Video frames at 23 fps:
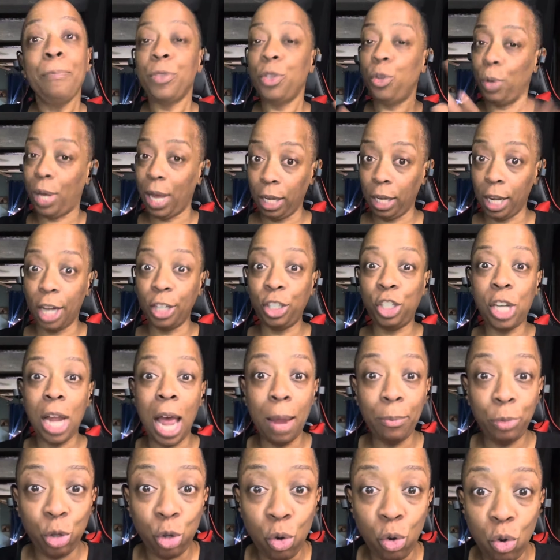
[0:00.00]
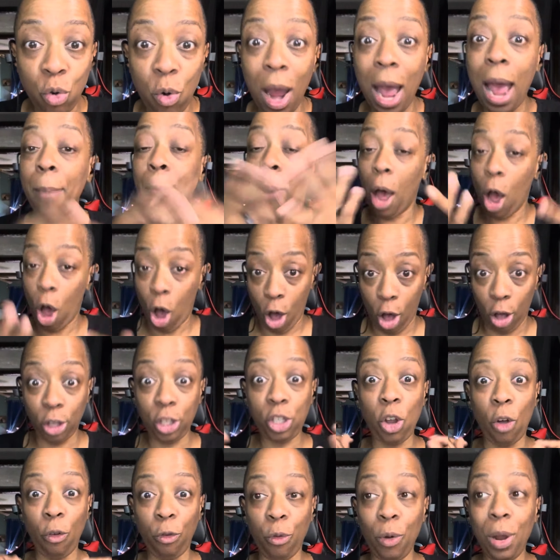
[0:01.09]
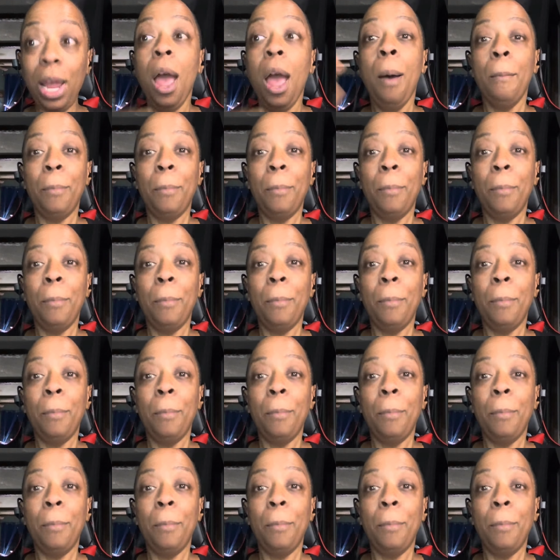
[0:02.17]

You get lunchtime true crime, also free,